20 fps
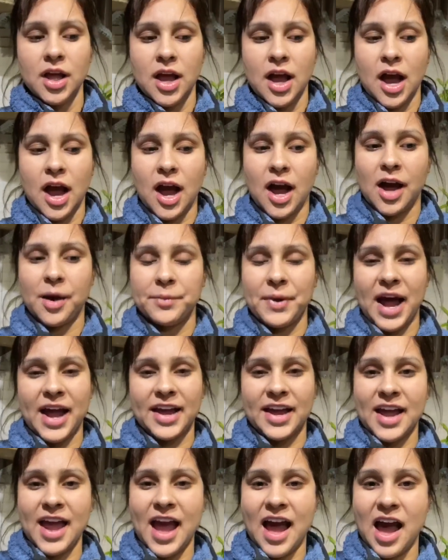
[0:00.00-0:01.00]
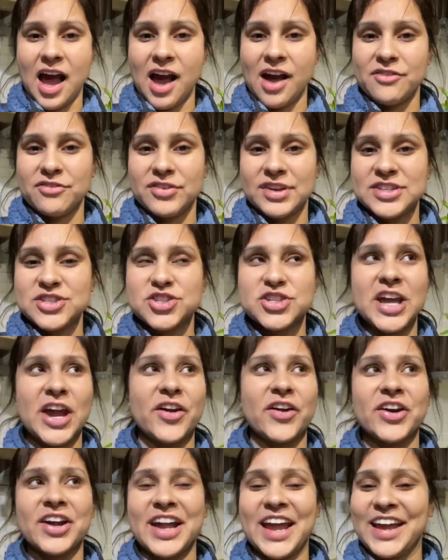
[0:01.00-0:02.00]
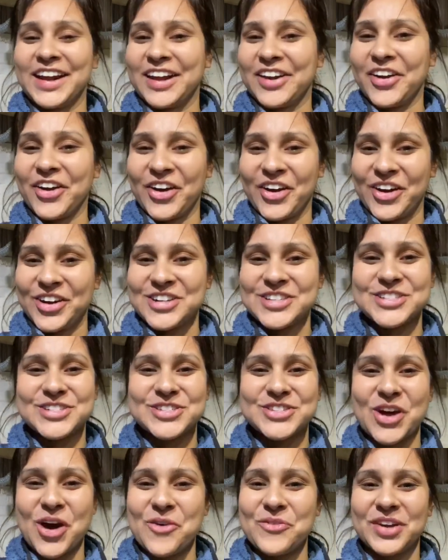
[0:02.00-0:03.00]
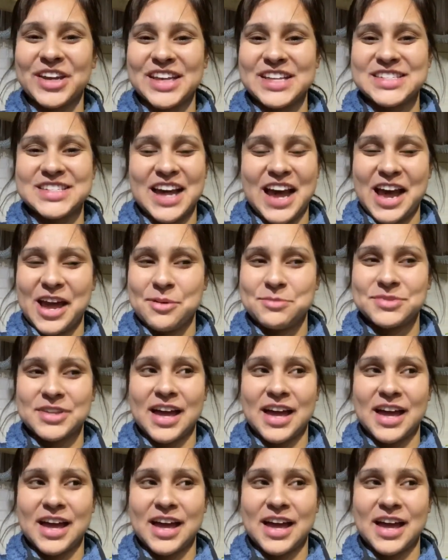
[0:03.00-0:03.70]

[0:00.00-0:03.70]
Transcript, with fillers: I have interrogated her so many times.